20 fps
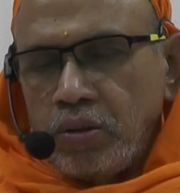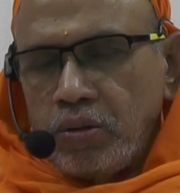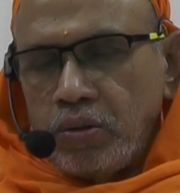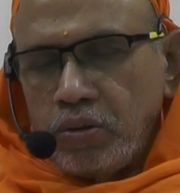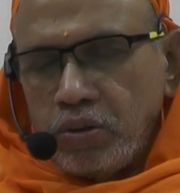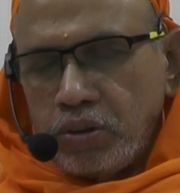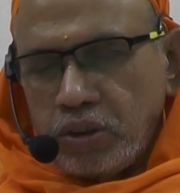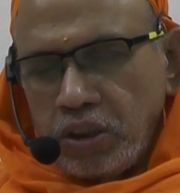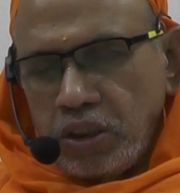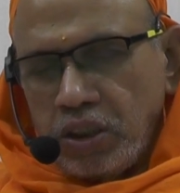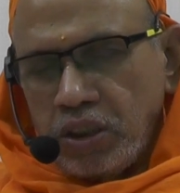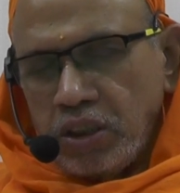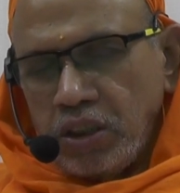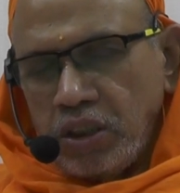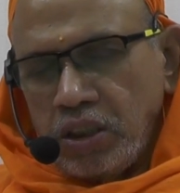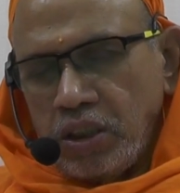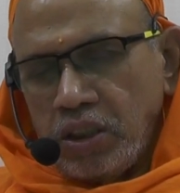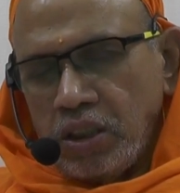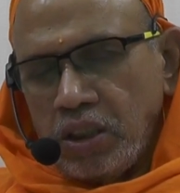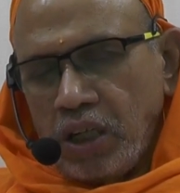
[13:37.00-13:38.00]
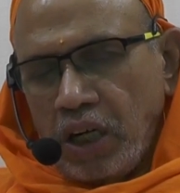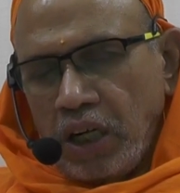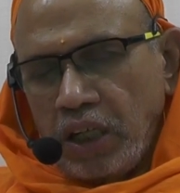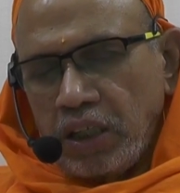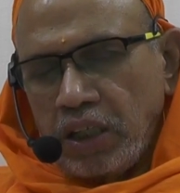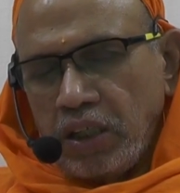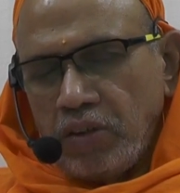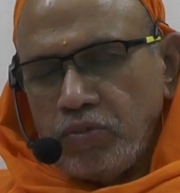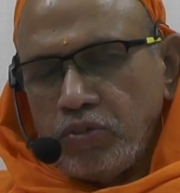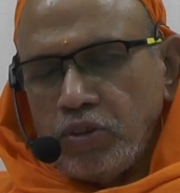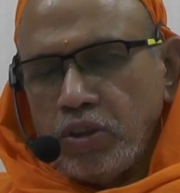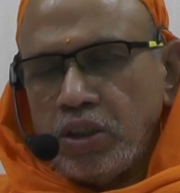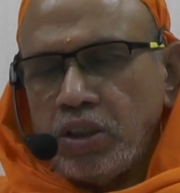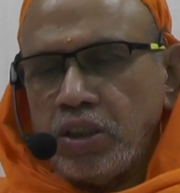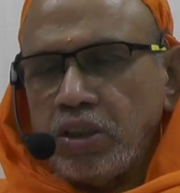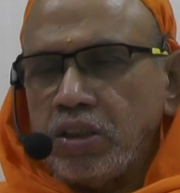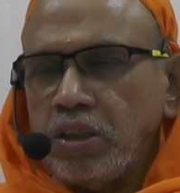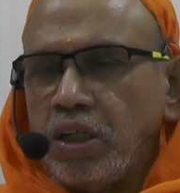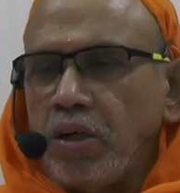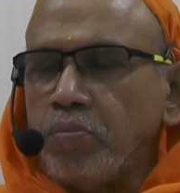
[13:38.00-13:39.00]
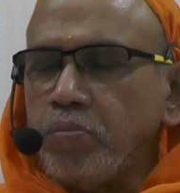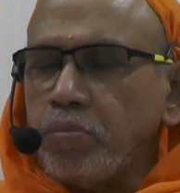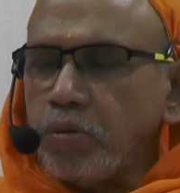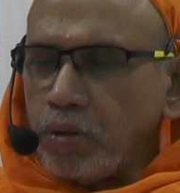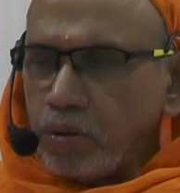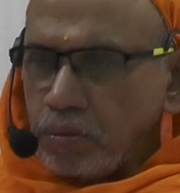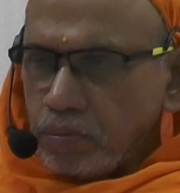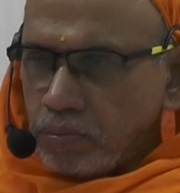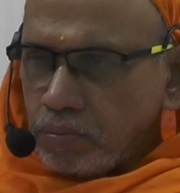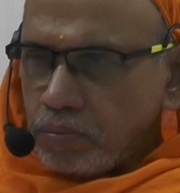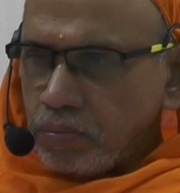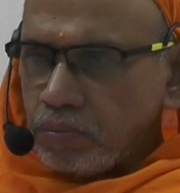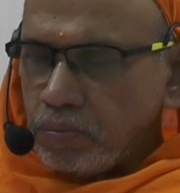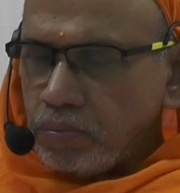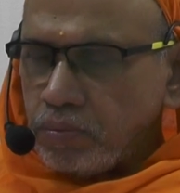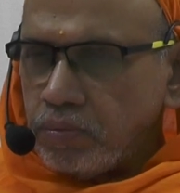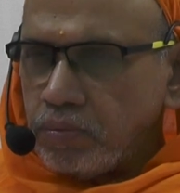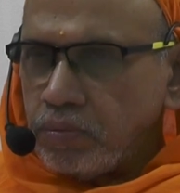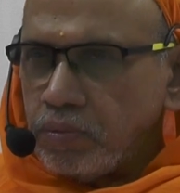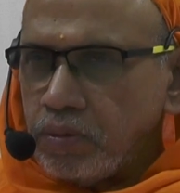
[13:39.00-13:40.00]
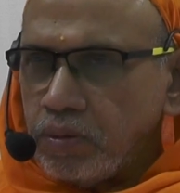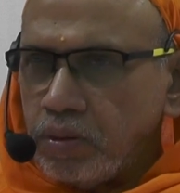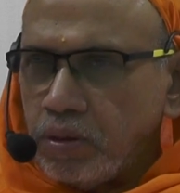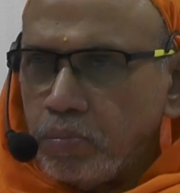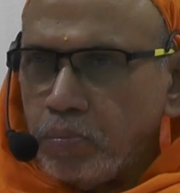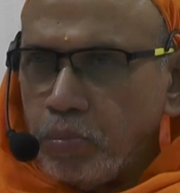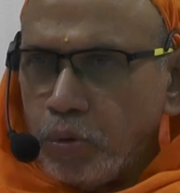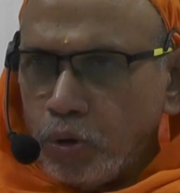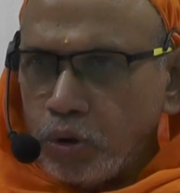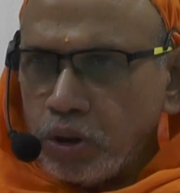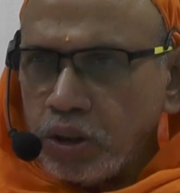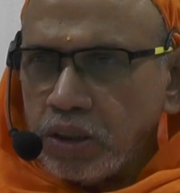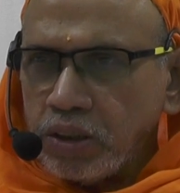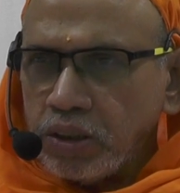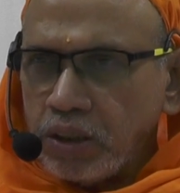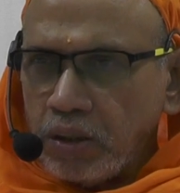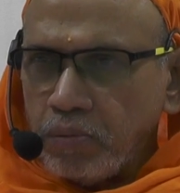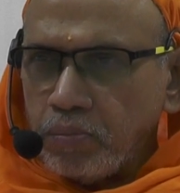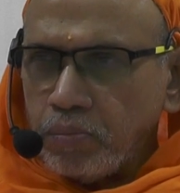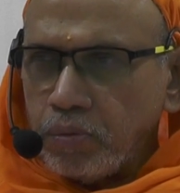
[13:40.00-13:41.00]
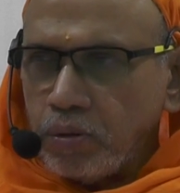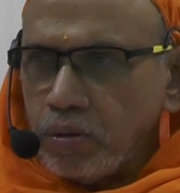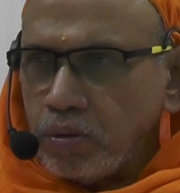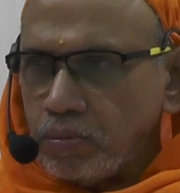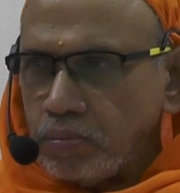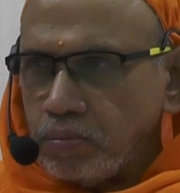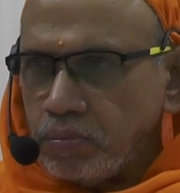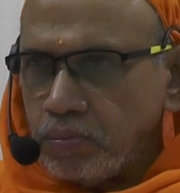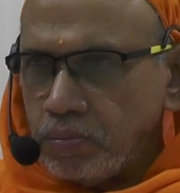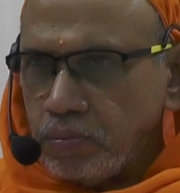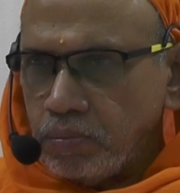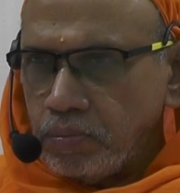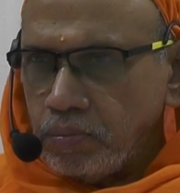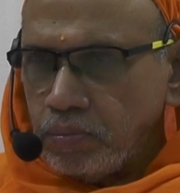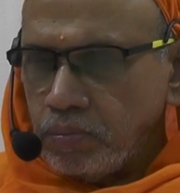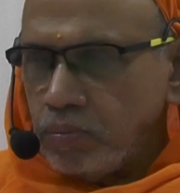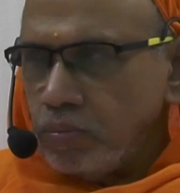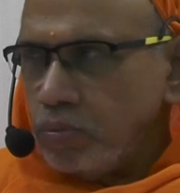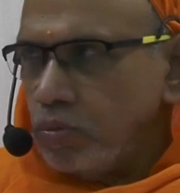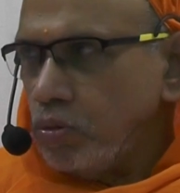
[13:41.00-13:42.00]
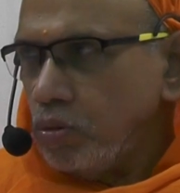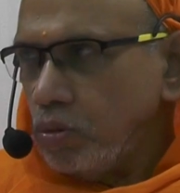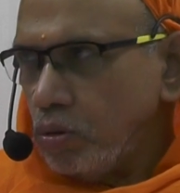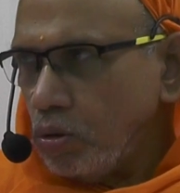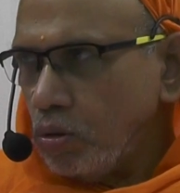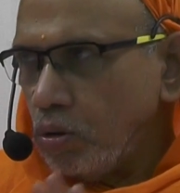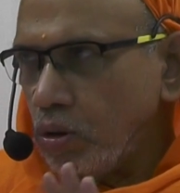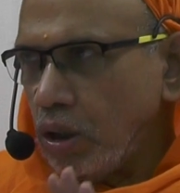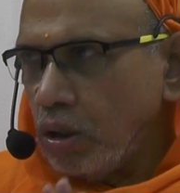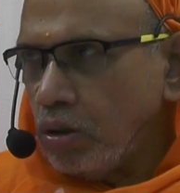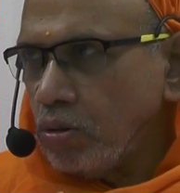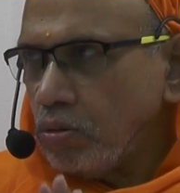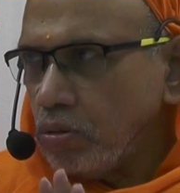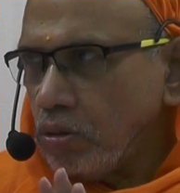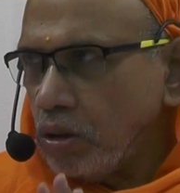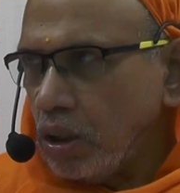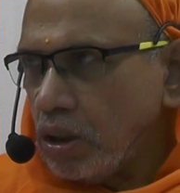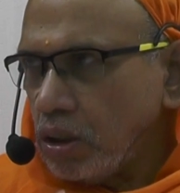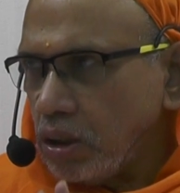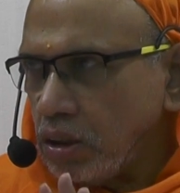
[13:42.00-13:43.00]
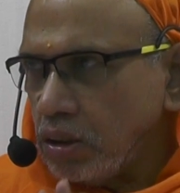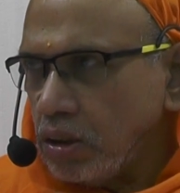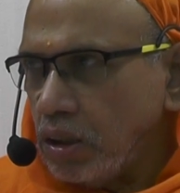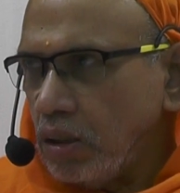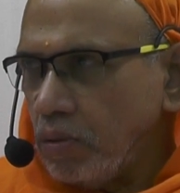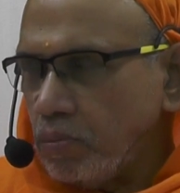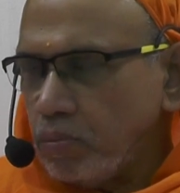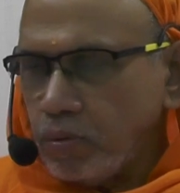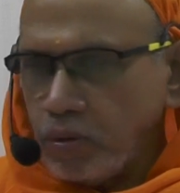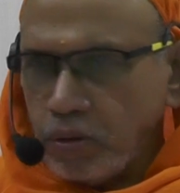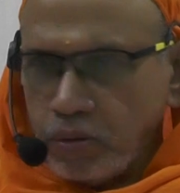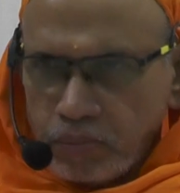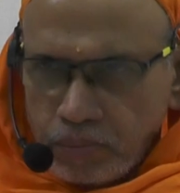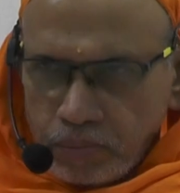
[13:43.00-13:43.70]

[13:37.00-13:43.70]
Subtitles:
You see, I gave you an example, the boat example. You hold on to that example.